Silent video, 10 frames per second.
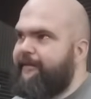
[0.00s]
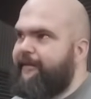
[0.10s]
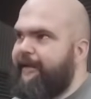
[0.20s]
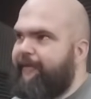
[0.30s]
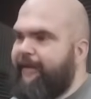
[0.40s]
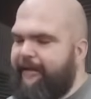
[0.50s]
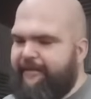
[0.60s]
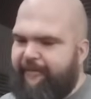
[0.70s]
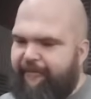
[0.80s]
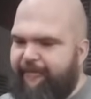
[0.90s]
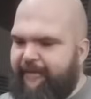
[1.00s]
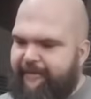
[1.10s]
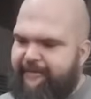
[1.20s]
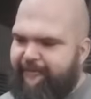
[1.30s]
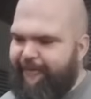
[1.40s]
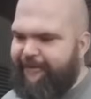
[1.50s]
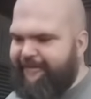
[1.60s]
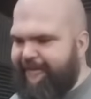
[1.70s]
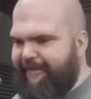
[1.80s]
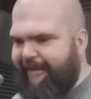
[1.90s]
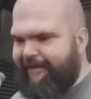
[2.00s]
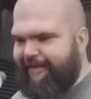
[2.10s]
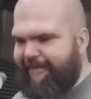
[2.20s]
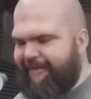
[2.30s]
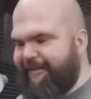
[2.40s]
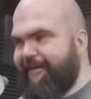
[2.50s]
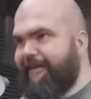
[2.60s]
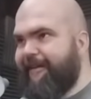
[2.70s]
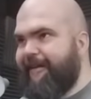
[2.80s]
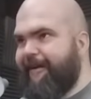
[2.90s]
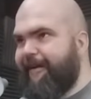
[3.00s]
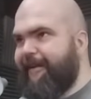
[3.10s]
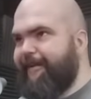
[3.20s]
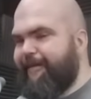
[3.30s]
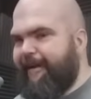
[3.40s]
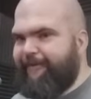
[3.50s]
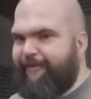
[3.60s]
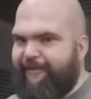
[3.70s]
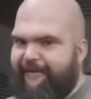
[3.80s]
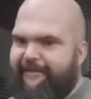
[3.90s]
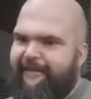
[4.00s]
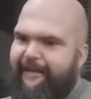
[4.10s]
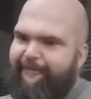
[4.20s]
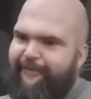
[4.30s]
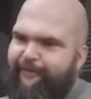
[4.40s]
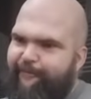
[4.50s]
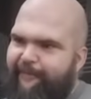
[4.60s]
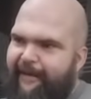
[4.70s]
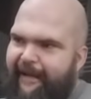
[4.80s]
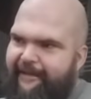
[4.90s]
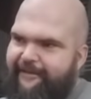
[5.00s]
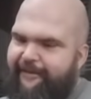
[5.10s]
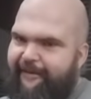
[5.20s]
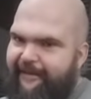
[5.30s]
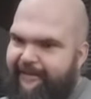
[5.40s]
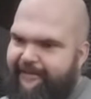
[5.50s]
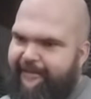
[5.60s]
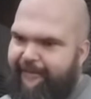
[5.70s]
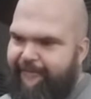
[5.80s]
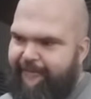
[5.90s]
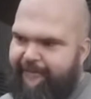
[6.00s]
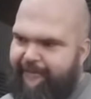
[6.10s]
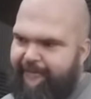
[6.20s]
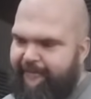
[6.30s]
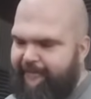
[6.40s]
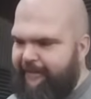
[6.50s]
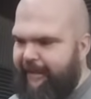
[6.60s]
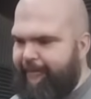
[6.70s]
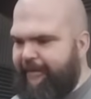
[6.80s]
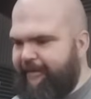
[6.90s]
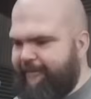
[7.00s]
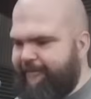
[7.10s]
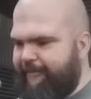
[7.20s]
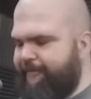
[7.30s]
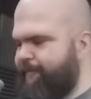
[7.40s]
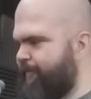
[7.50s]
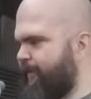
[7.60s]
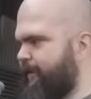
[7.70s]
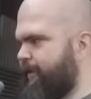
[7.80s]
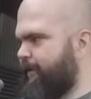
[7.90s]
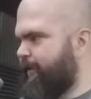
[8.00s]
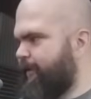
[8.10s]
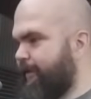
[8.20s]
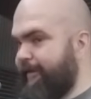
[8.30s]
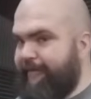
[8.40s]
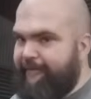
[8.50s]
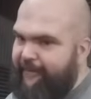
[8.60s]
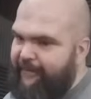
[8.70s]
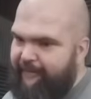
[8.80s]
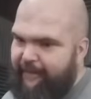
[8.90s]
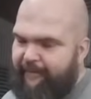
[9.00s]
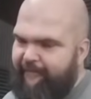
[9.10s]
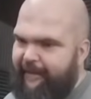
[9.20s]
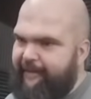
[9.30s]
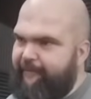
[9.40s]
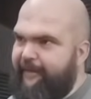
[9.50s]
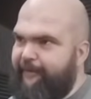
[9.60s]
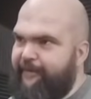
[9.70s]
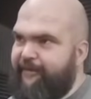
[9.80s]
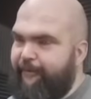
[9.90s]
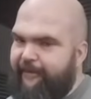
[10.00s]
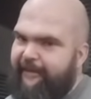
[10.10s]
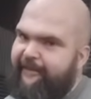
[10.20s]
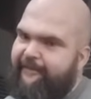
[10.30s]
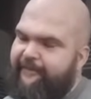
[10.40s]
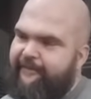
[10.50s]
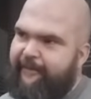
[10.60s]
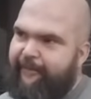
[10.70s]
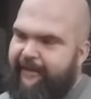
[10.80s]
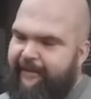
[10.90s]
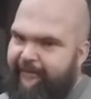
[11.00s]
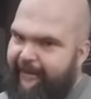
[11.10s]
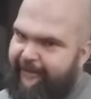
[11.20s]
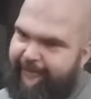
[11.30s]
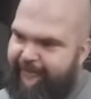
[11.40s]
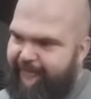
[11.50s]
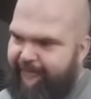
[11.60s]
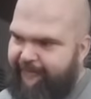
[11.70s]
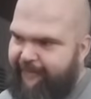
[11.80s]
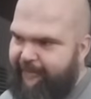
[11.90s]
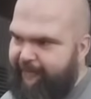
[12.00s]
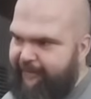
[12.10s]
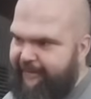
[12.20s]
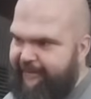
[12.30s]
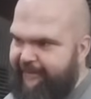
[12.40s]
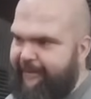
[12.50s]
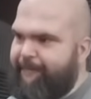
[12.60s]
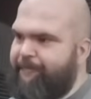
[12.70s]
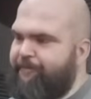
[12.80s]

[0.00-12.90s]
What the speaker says: And I've got a few things in the works that, like, even after you finish the game, you might start getting stuff happening later on. Even some of the stuff might even be story related, depending on how you completed the game.